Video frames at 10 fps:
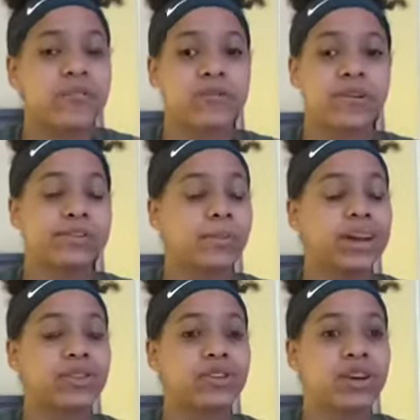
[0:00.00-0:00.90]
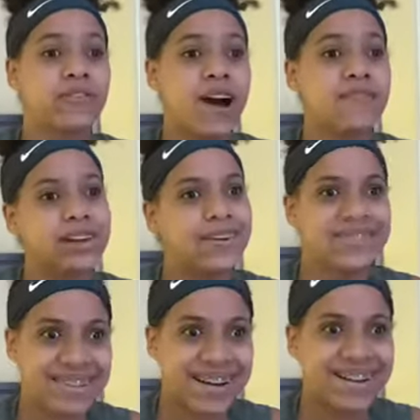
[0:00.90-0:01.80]
after WrestleMania 35, and I
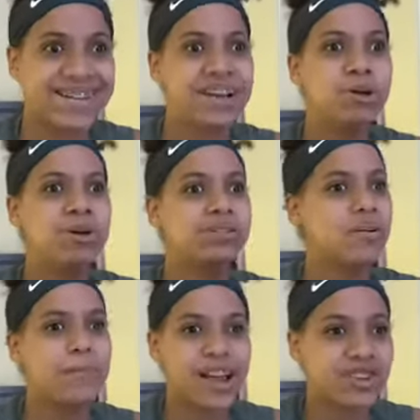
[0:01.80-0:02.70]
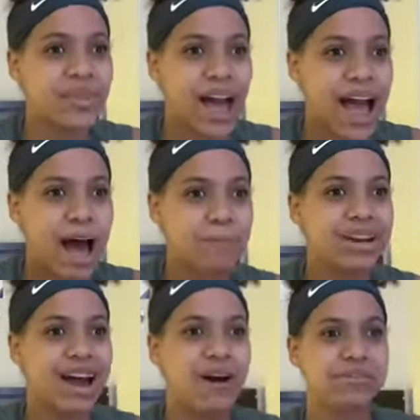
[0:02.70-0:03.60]
was there. So imagine that
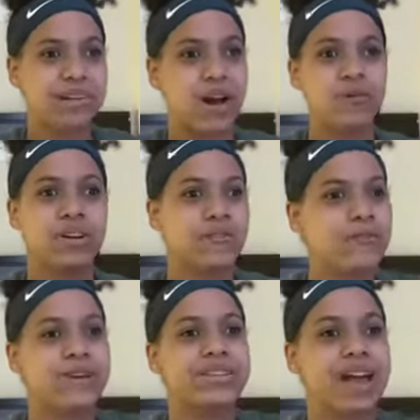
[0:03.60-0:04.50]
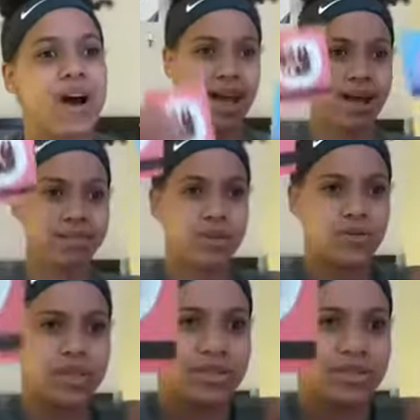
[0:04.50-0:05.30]
happened now, that I would have freaked out. Yeah, so these